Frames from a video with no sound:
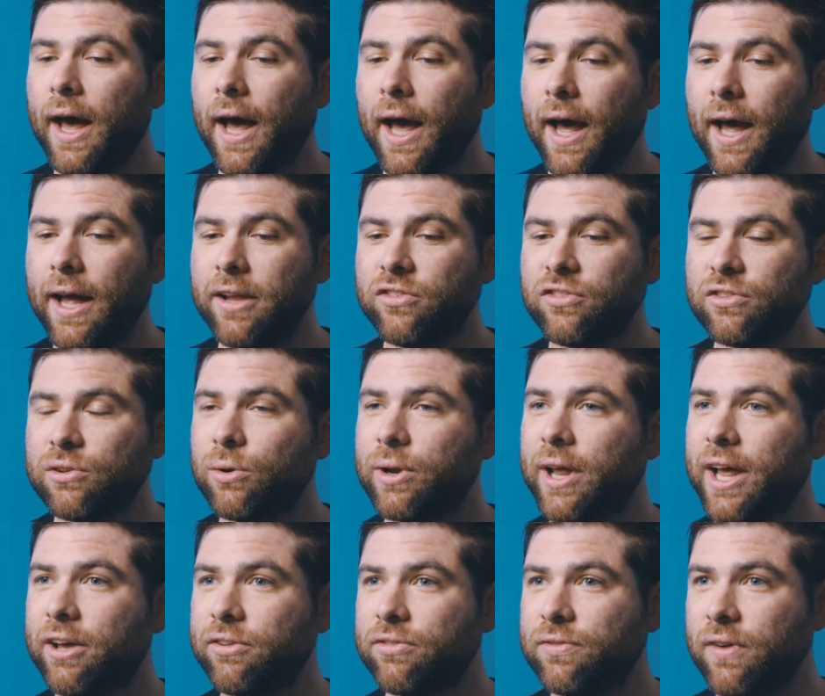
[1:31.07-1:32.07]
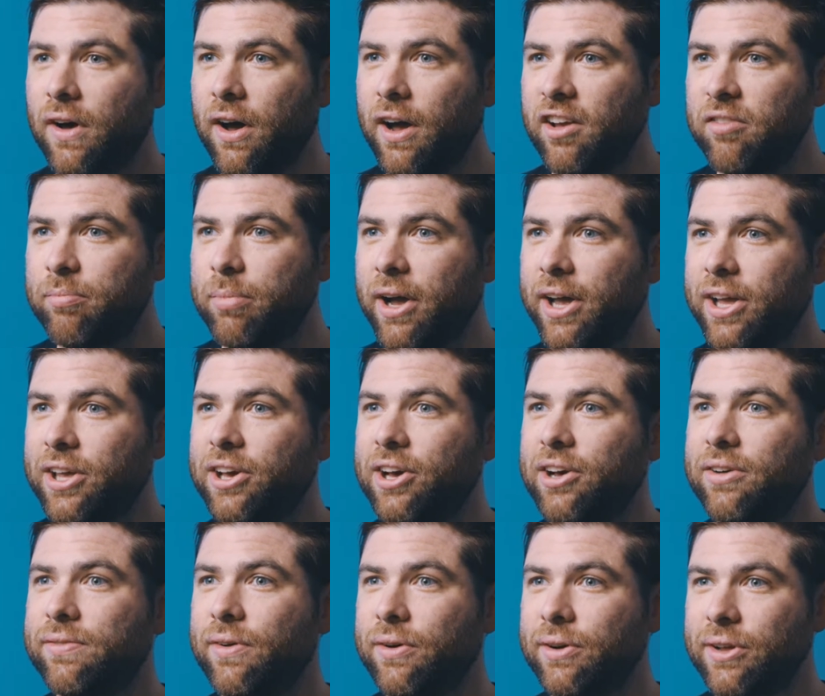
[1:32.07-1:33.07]
and Slaughterhouse 5 by
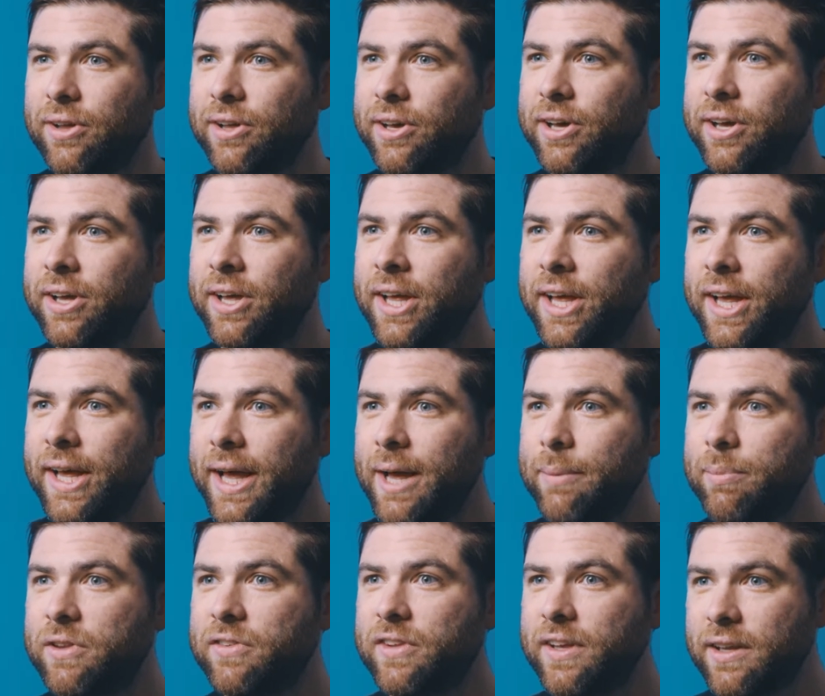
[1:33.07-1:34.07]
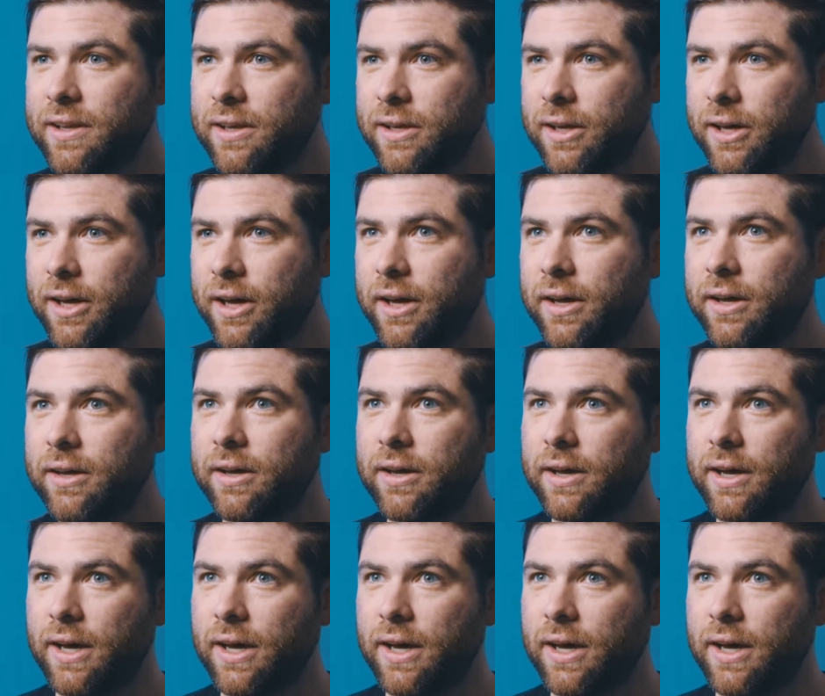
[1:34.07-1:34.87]
Kurt Vonnegut. In particular,